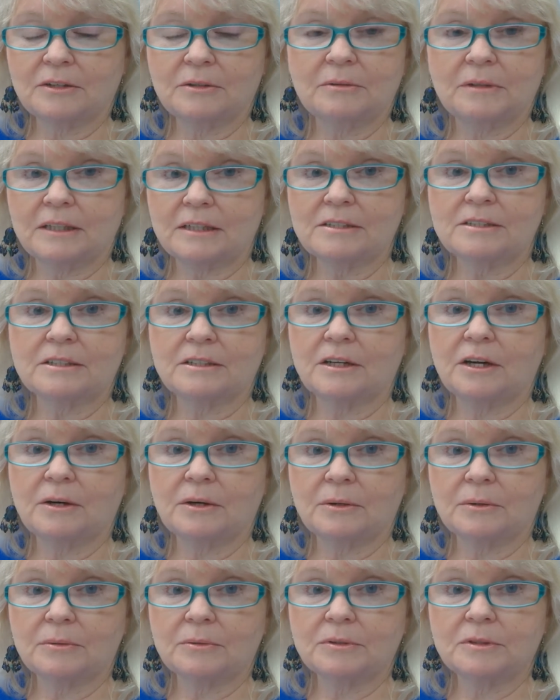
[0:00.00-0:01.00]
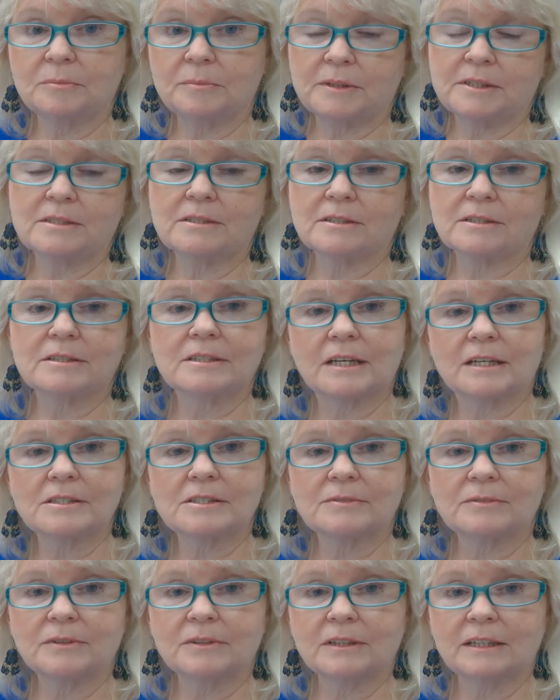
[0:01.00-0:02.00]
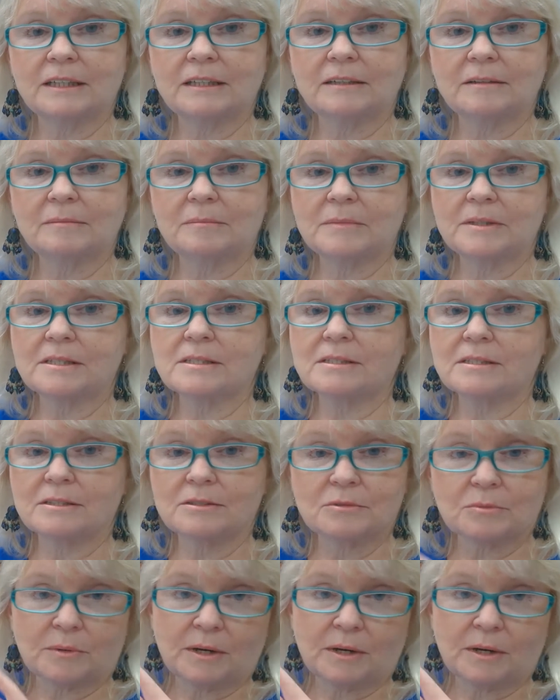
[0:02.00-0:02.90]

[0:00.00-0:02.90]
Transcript: you need to know to be successful in Mrs.